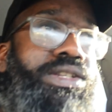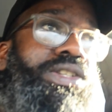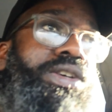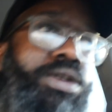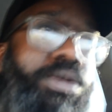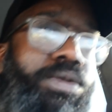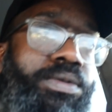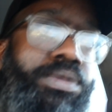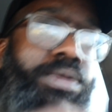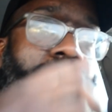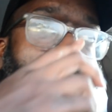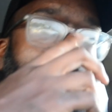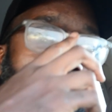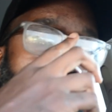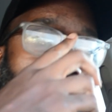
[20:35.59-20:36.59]
so
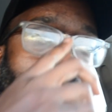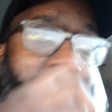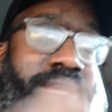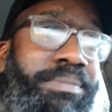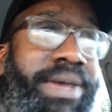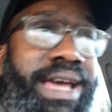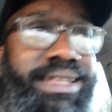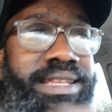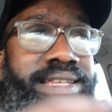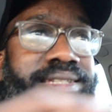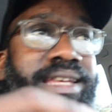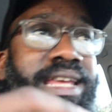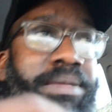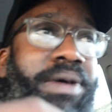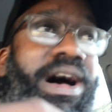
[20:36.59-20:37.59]
we can make this
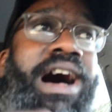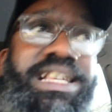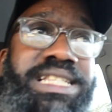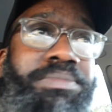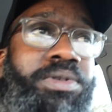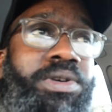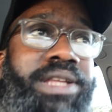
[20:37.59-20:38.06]
thing possible.